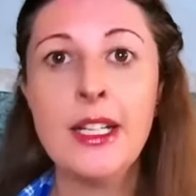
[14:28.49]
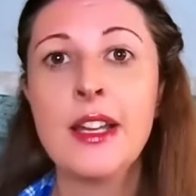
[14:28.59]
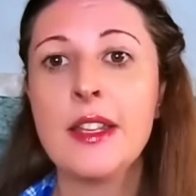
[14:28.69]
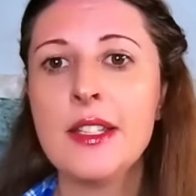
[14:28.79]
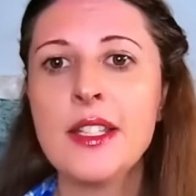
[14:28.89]

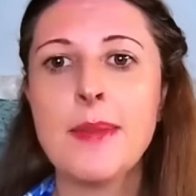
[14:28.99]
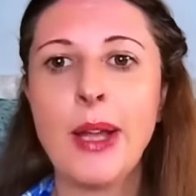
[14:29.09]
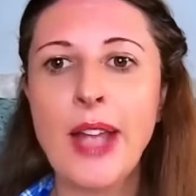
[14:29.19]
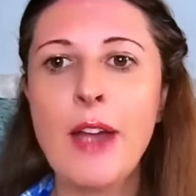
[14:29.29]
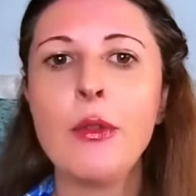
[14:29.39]
This is
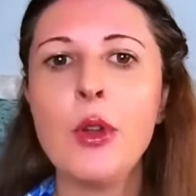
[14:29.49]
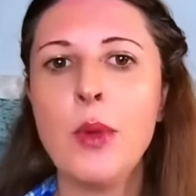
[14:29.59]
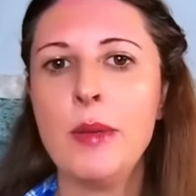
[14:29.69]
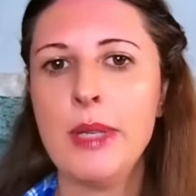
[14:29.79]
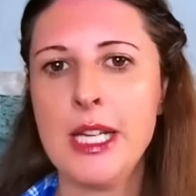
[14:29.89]
about
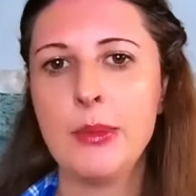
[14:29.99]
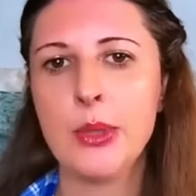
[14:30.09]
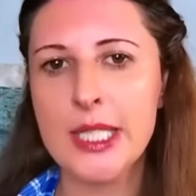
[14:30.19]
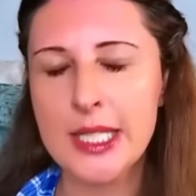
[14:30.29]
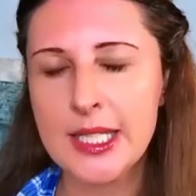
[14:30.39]
everyone being able
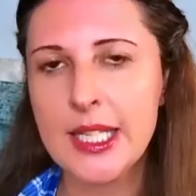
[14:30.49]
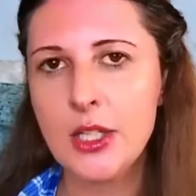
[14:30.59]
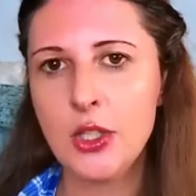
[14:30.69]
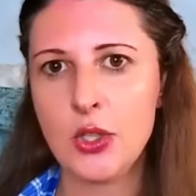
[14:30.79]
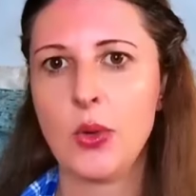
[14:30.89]
to see
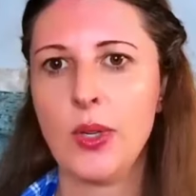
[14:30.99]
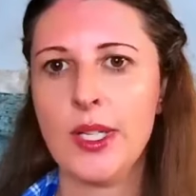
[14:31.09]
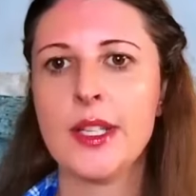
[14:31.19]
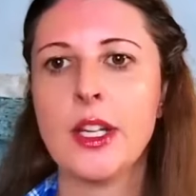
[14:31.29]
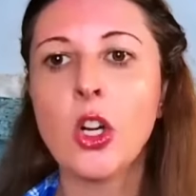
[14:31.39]

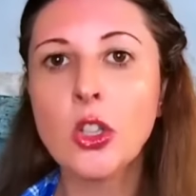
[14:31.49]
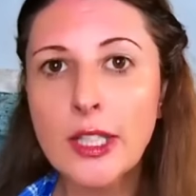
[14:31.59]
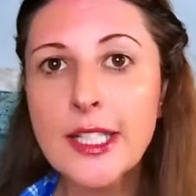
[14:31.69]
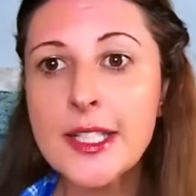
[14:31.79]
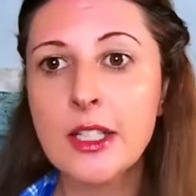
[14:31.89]
stories that
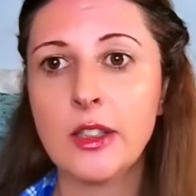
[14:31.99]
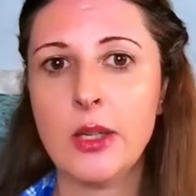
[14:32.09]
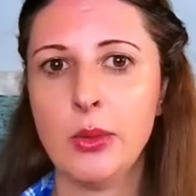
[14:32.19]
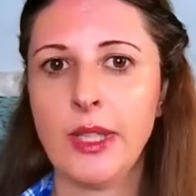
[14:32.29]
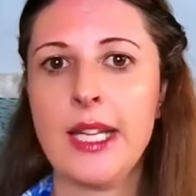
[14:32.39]
holistically
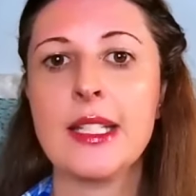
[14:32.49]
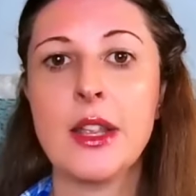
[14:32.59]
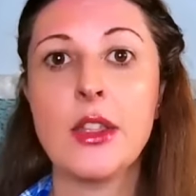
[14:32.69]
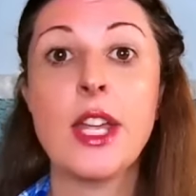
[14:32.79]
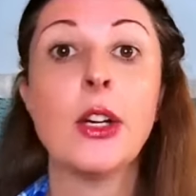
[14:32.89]
relate to
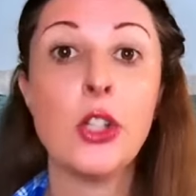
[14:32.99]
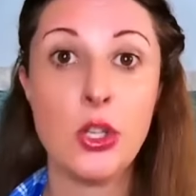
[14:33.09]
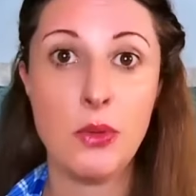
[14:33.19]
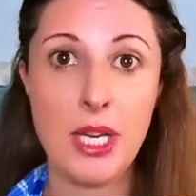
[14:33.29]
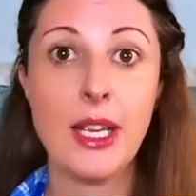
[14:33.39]
their
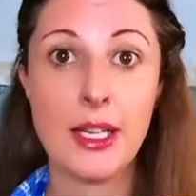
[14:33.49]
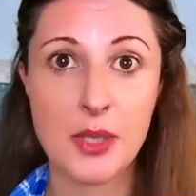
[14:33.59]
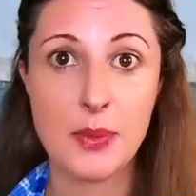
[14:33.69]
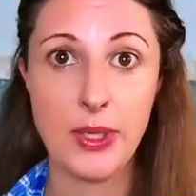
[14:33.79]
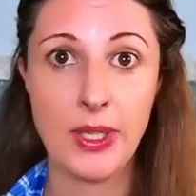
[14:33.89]
unique
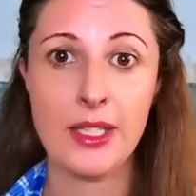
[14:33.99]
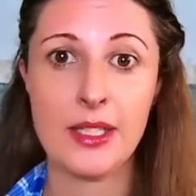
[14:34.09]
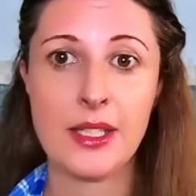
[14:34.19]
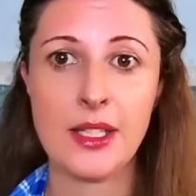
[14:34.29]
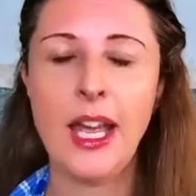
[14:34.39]

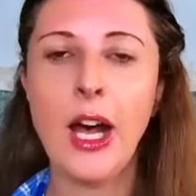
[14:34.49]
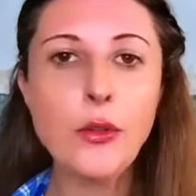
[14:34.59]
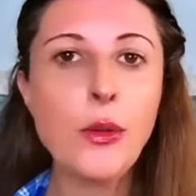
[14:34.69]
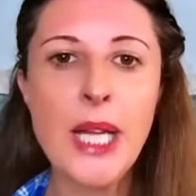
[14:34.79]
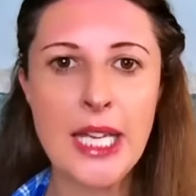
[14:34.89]
experience.
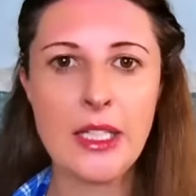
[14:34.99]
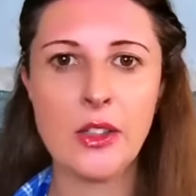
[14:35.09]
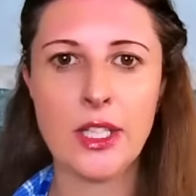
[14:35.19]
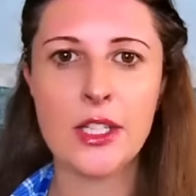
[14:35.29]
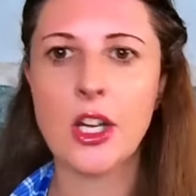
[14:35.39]
Elphaba and
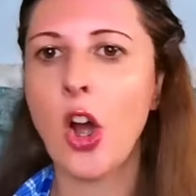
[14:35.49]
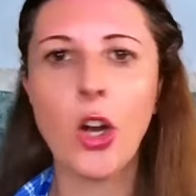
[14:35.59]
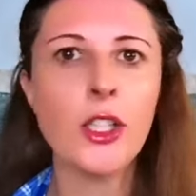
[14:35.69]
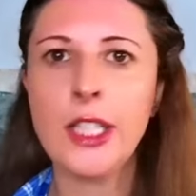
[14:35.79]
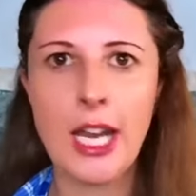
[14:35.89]
Glinda
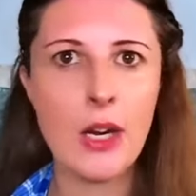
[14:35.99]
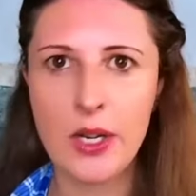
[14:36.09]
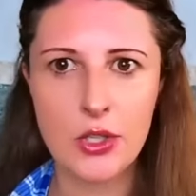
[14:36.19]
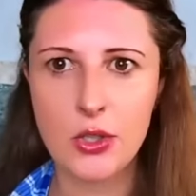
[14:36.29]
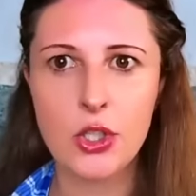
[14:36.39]
aren't
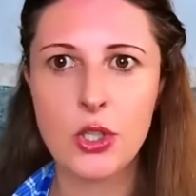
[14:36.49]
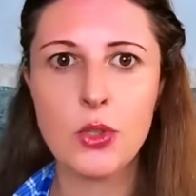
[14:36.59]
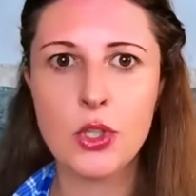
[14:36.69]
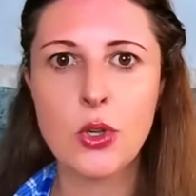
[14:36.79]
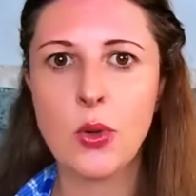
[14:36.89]
characters whose
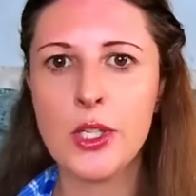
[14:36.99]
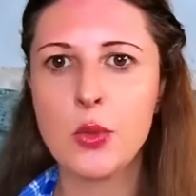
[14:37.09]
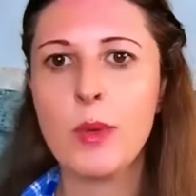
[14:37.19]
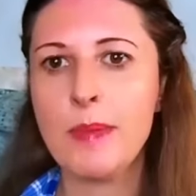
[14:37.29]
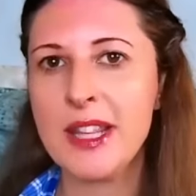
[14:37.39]
stories
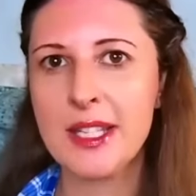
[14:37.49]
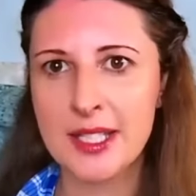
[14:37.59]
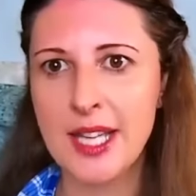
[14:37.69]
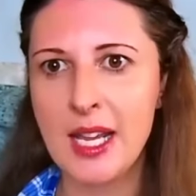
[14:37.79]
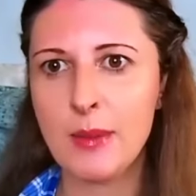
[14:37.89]
would be the
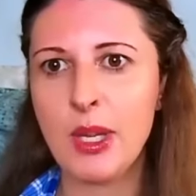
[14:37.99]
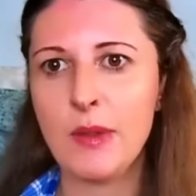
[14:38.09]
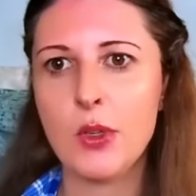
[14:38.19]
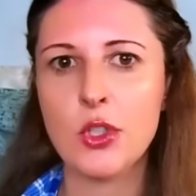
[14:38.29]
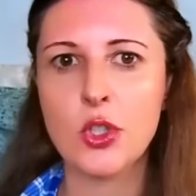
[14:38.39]
same if
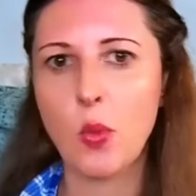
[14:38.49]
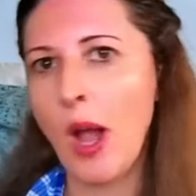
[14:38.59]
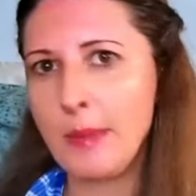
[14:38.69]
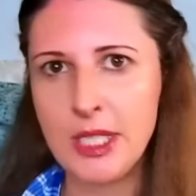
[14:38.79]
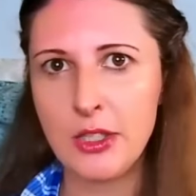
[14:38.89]
you
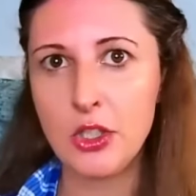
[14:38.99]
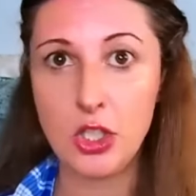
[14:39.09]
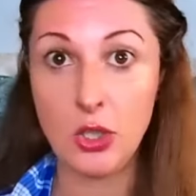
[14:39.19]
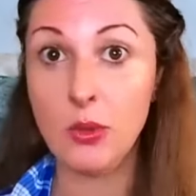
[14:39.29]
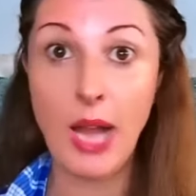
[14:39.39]
swapped in
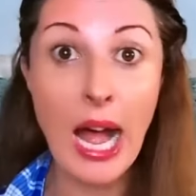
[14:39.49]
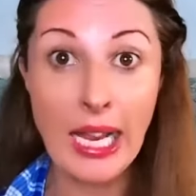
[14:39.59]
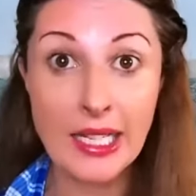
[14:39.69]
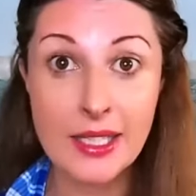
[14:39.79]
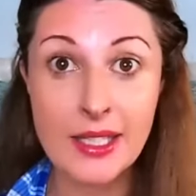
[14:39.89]
two
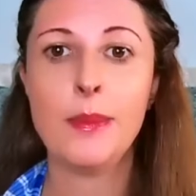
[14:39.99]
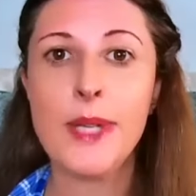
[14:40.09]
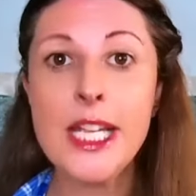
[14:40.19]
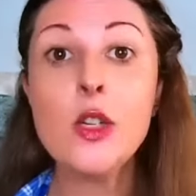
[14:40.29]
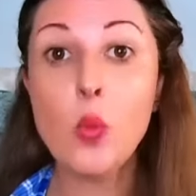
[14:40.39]
guys.
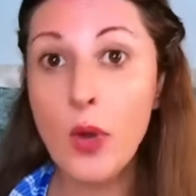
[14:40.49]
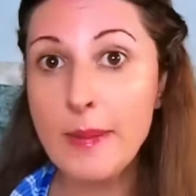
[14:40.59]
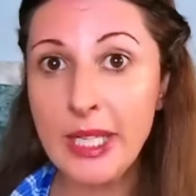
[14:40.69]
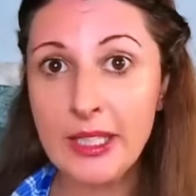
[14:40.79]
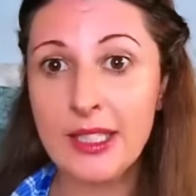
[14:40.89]
Being
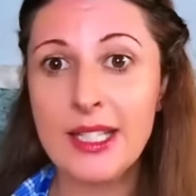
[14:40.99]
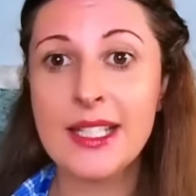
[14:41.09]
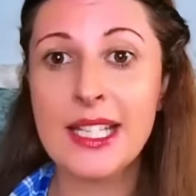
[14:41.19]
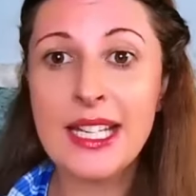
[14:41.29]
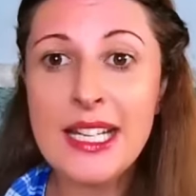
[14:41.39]
women
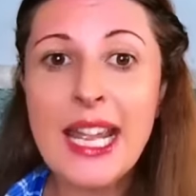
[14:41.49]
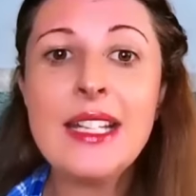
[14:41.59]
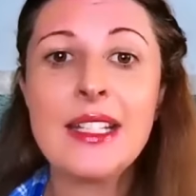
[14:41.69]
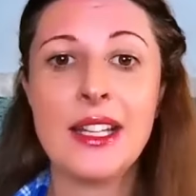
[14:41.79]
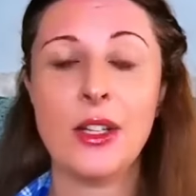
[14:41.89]
is
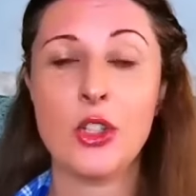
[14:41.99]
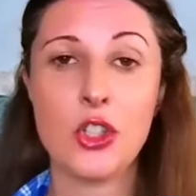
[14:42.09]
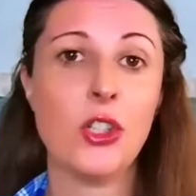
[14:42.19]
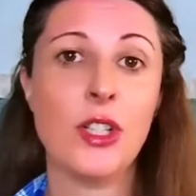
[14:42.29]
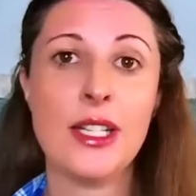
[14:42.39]
innate to their
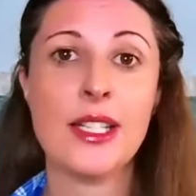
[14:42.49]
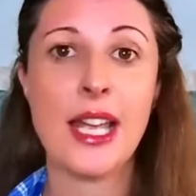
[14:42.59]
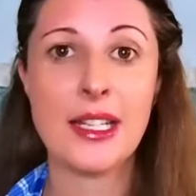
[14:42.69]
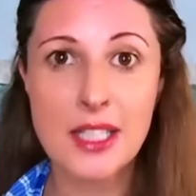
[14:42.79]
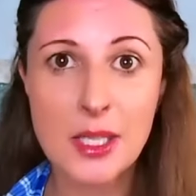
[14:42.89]
journeys
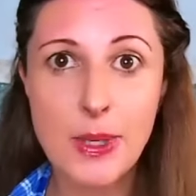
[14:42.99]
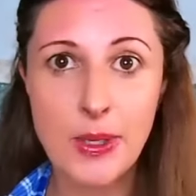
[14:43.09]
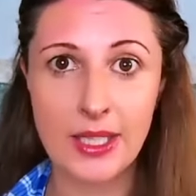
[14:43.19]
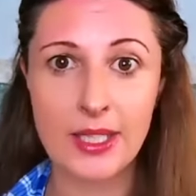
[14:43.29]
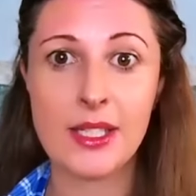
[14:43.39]
and
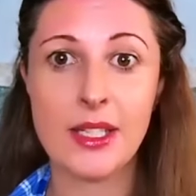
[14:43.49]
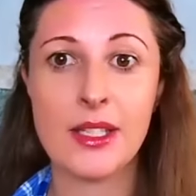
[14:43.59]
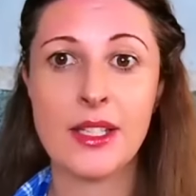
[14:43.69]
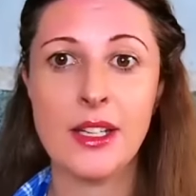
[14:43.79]
experiences.